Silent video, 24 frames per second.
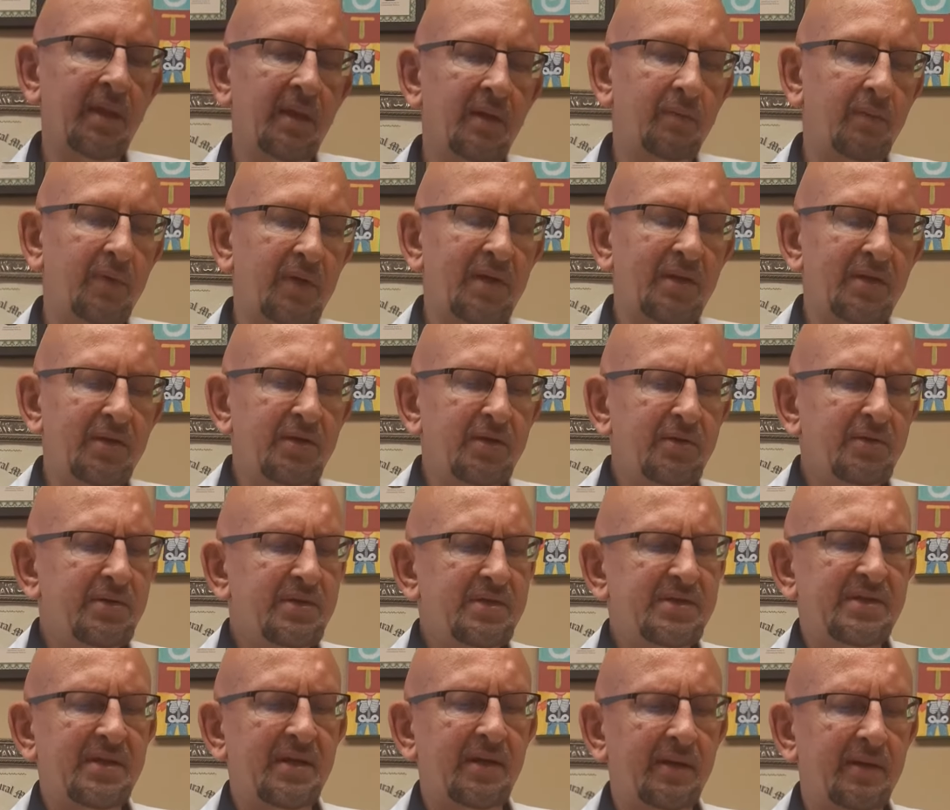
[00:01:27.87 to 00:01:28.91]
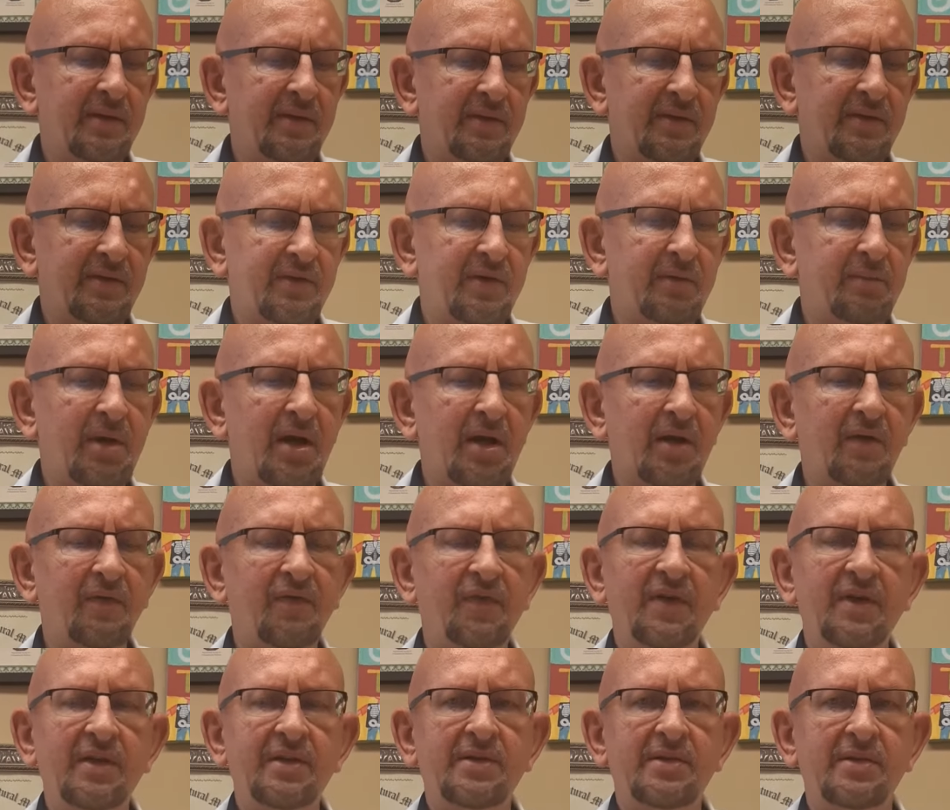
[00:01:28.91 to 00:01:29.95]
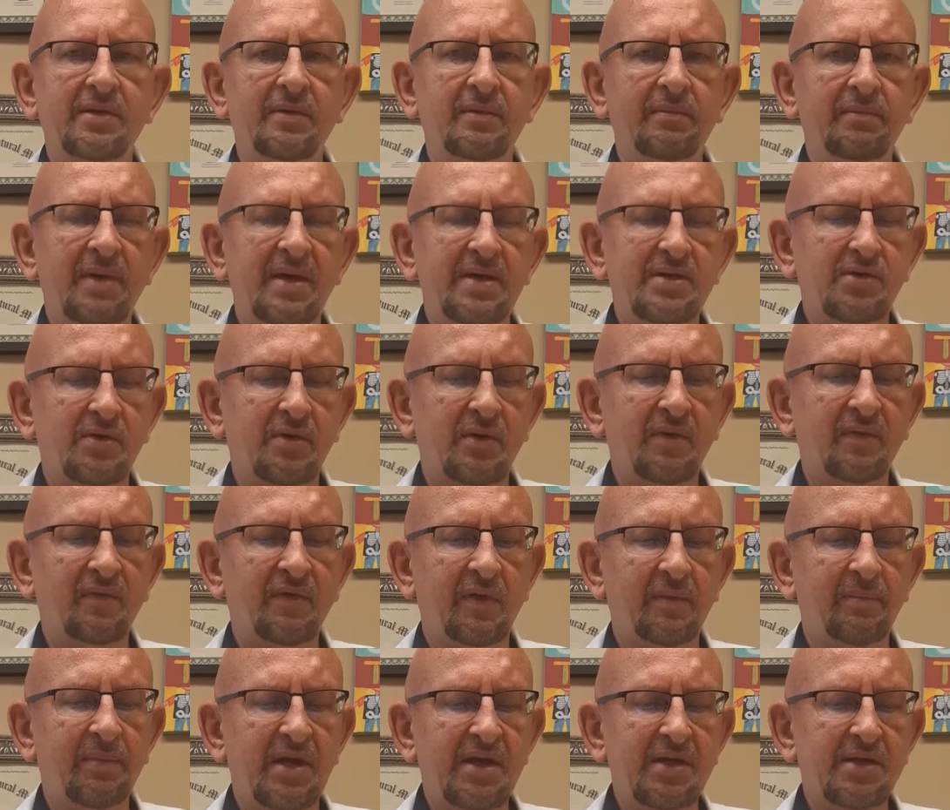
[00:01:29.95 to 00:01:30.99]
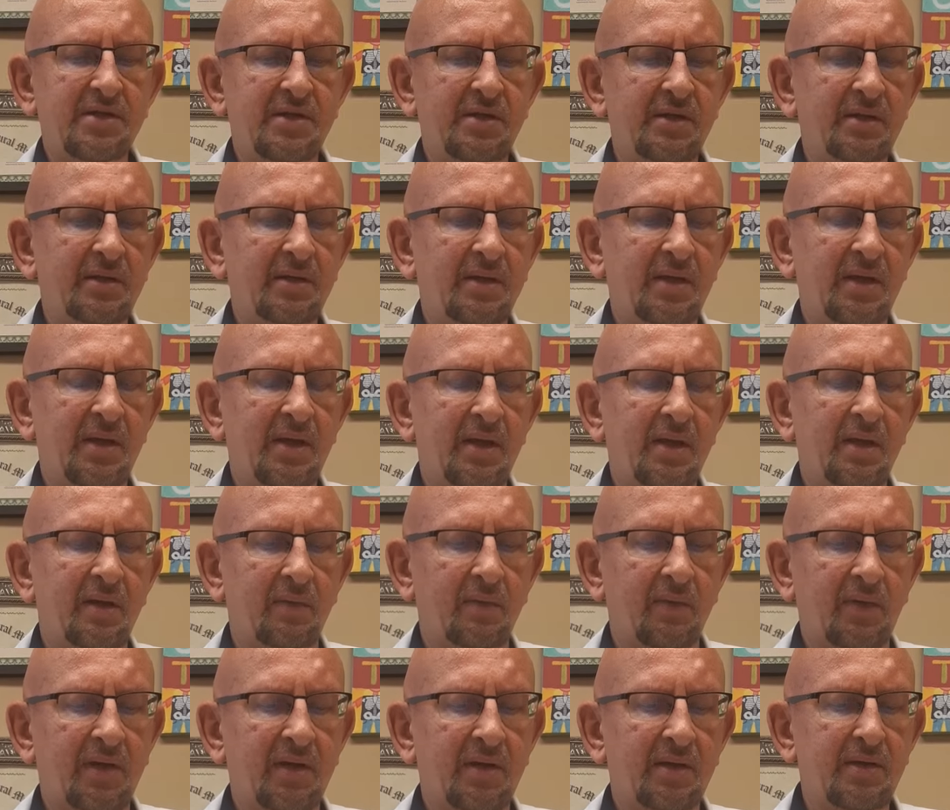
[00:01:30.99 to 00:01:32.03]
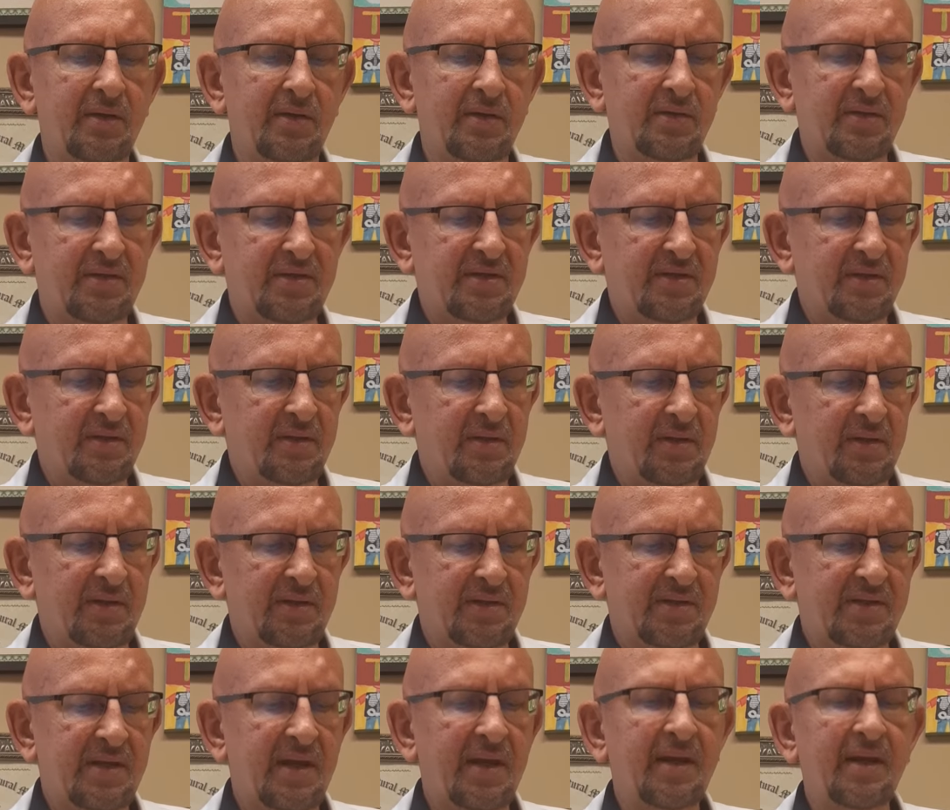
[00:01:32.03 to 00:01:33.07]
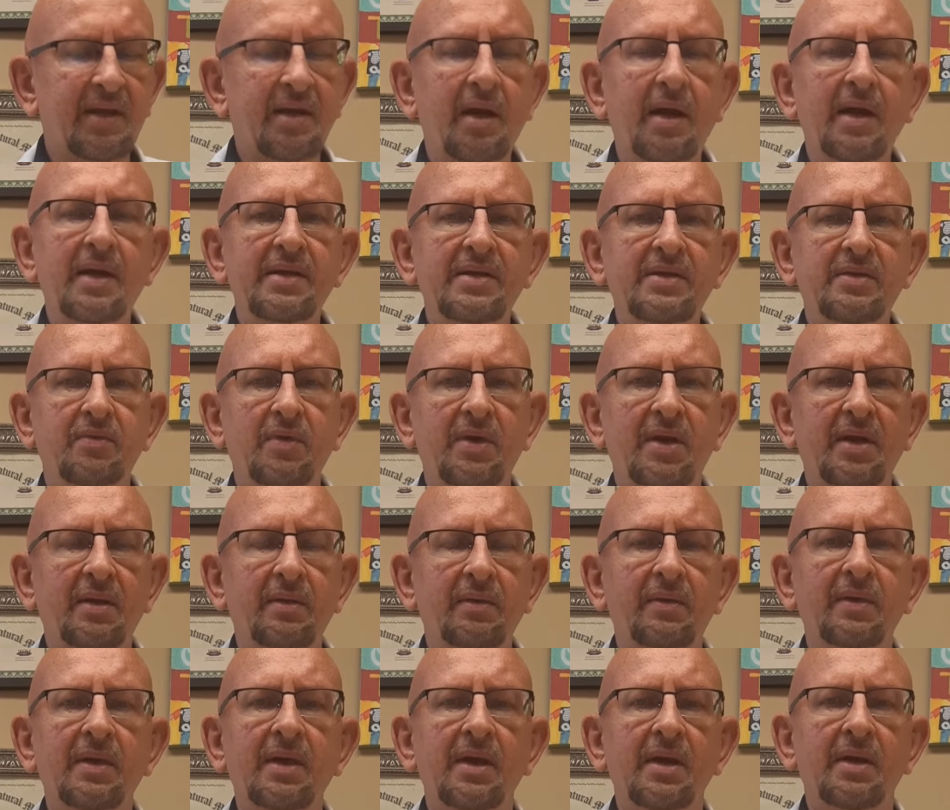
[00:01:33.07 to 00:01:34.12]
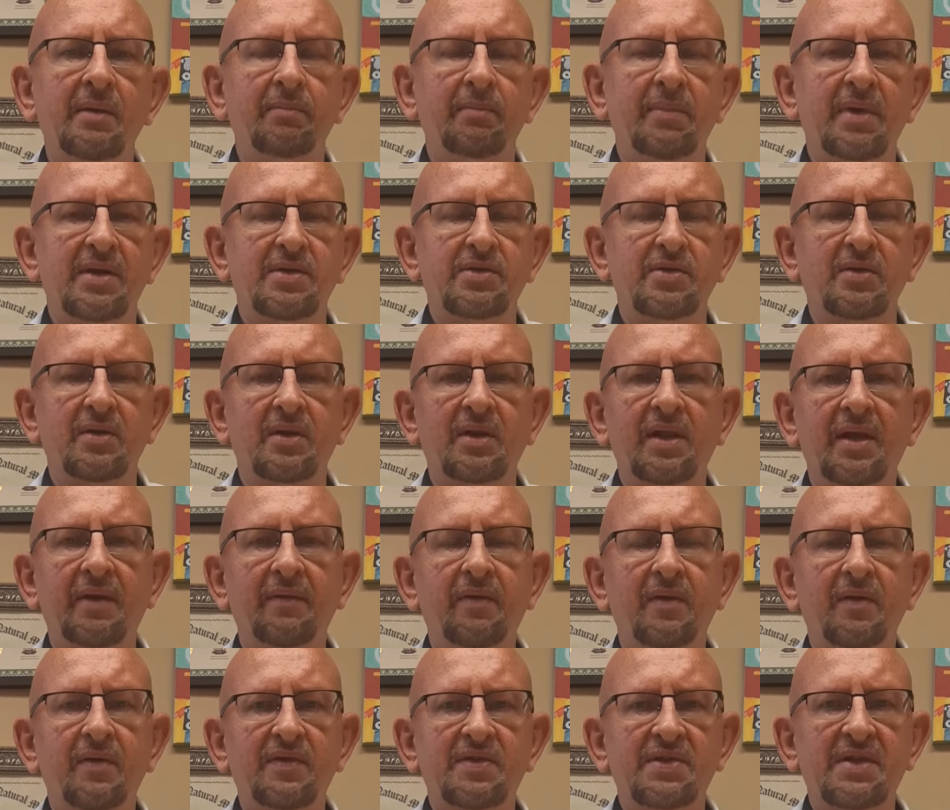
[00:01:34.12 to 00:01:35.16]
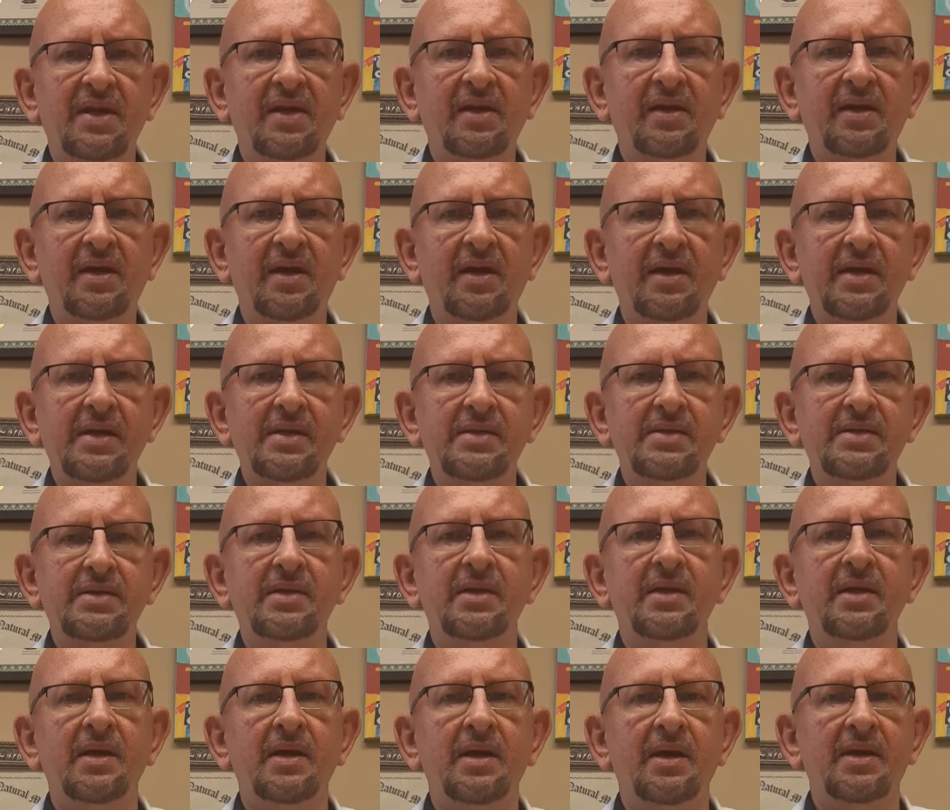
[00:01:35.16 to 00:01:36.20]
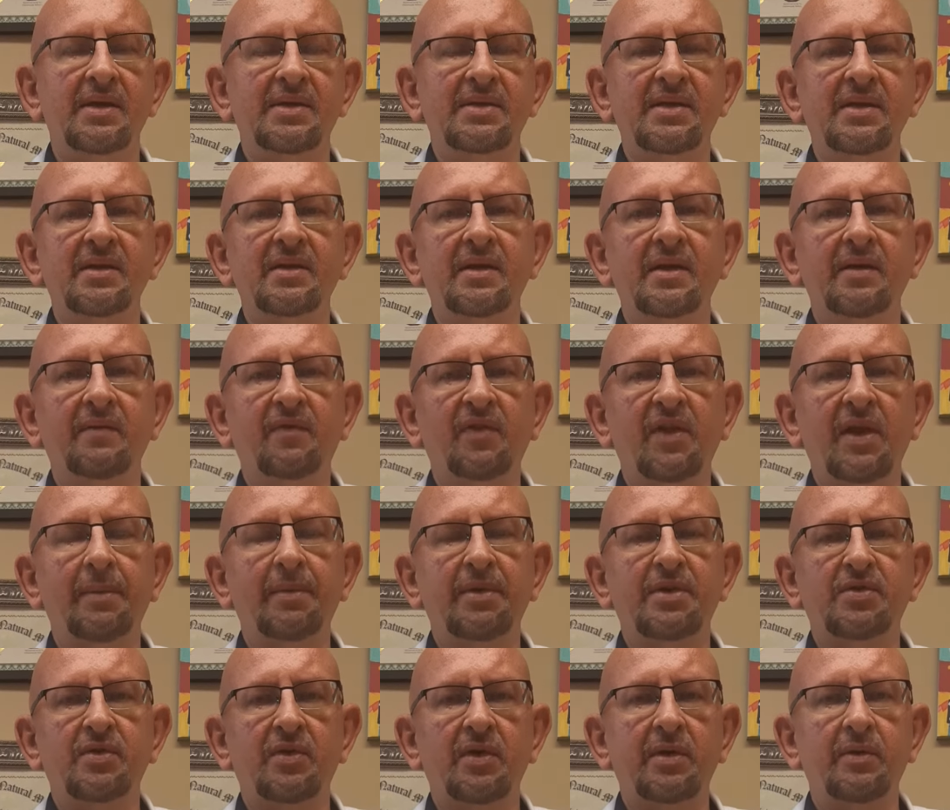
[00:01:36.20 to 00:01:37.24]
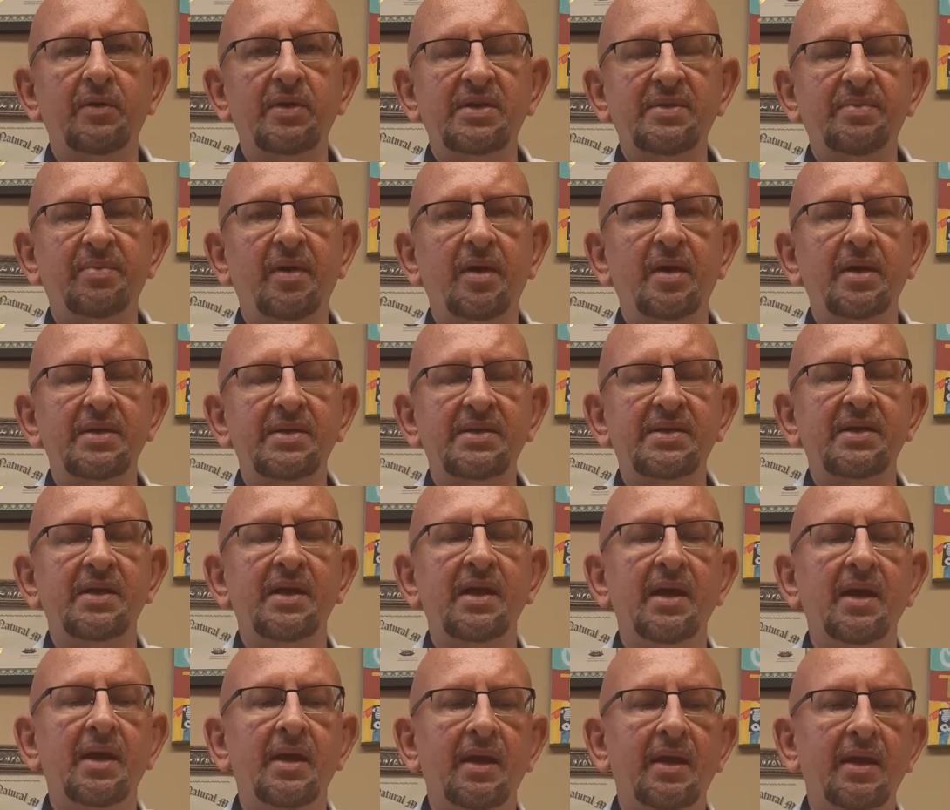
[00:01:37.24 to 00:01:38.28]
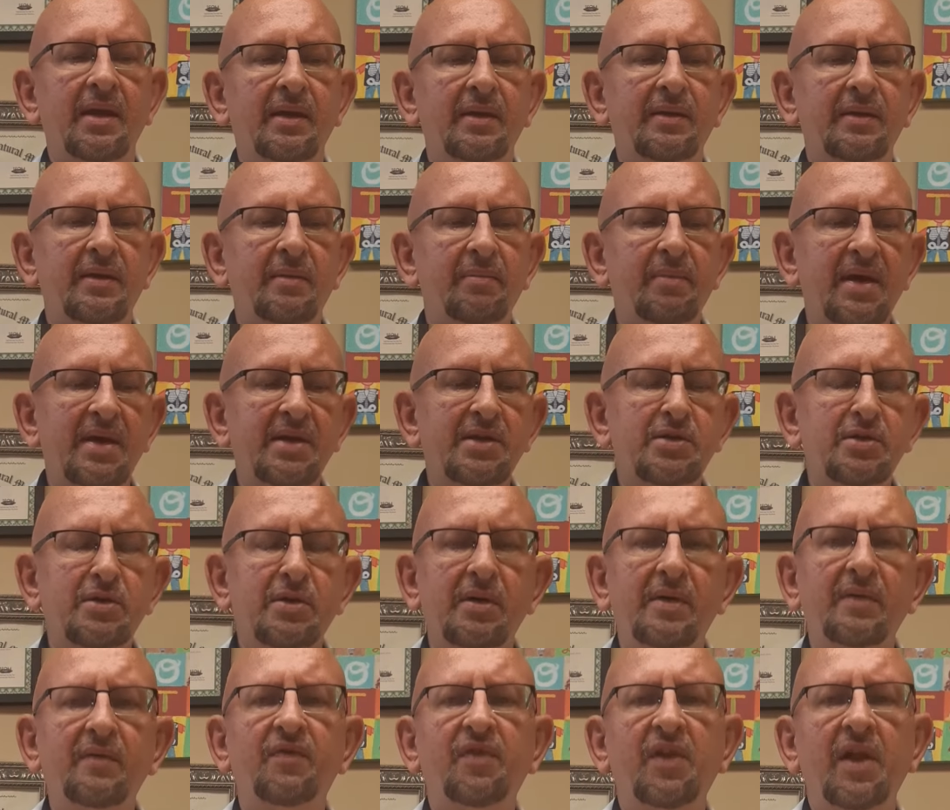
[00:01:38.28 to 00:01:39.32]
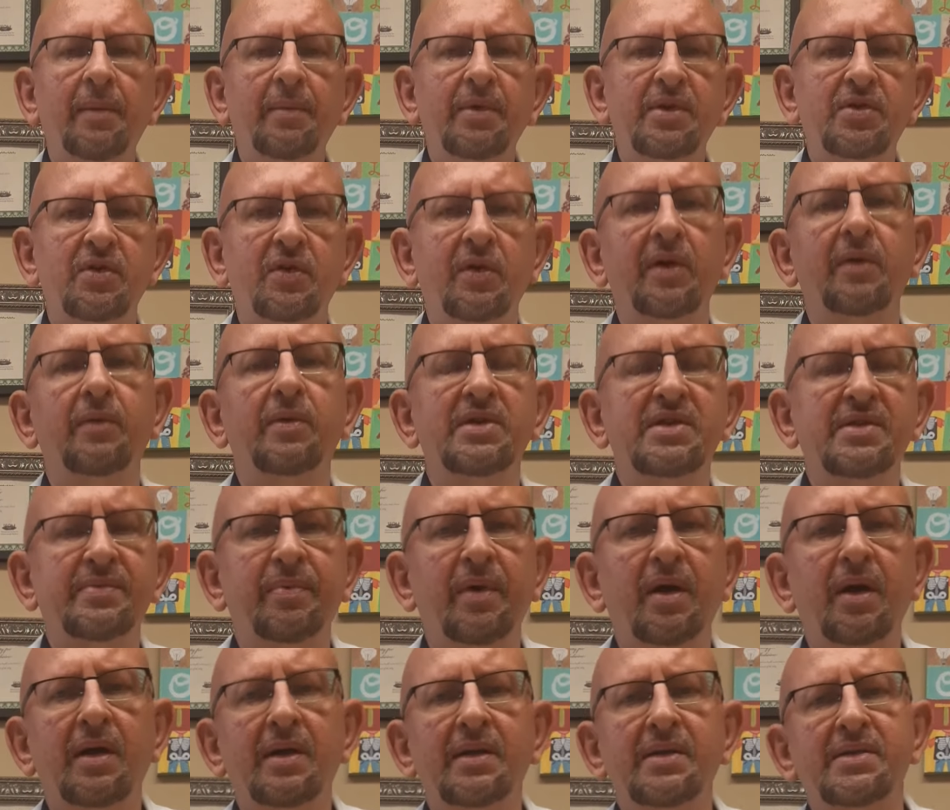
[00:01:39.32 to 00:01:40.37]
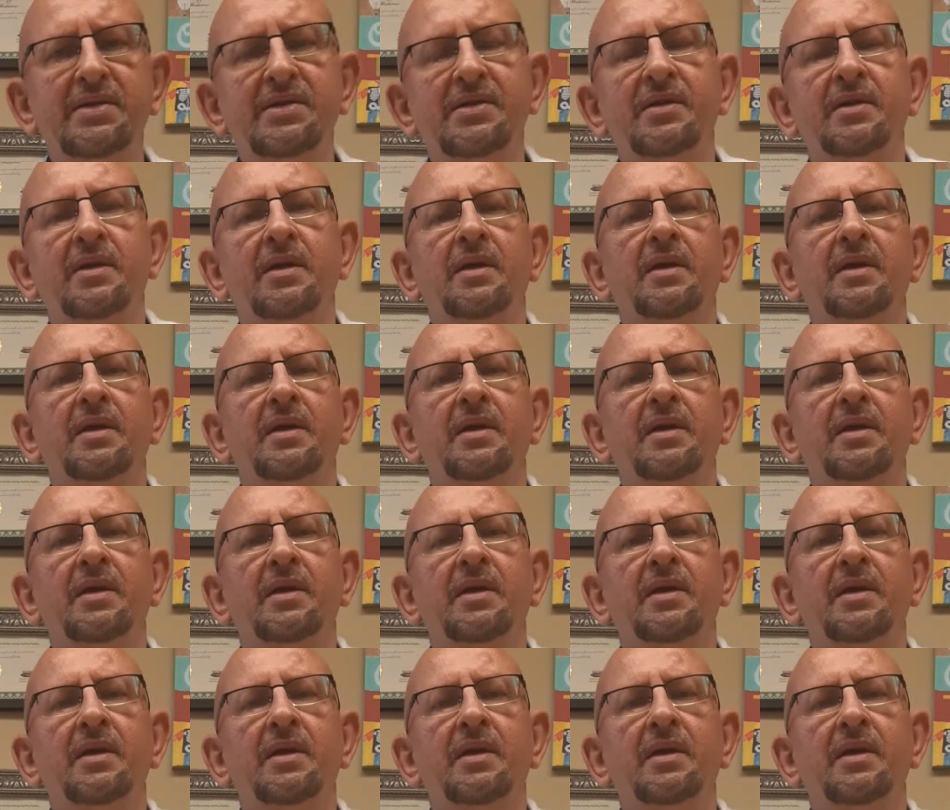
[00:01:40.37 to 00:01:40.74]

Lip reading: We can use thermography to measure inflammation. We can use cytokines. We can measure the level of cytokines and see the inflammatory response. And the major inflammatory response